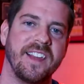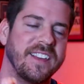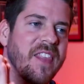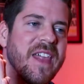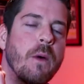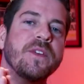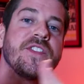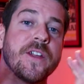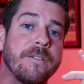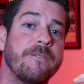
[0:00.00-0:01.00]
is that that was
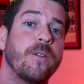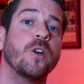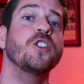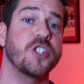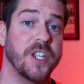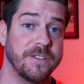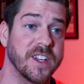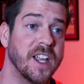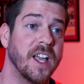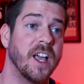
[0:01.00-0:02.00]
their first shift
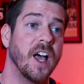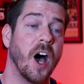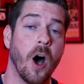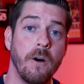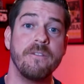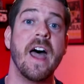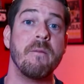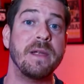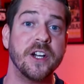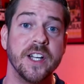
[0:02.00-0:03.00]
of
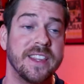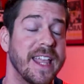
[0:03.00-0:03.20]
that period.